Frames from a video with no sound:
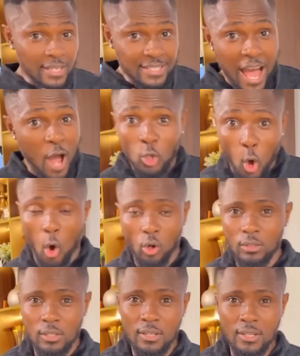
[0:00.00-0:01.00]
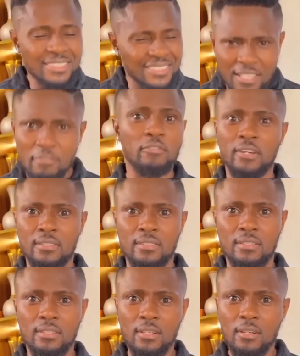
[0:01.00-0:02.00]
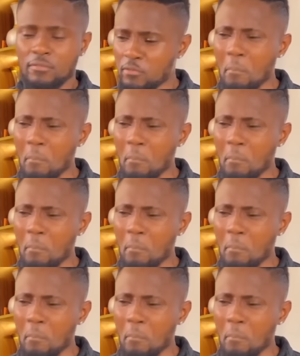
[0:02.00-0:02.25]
in the Nollywood industry, and some of them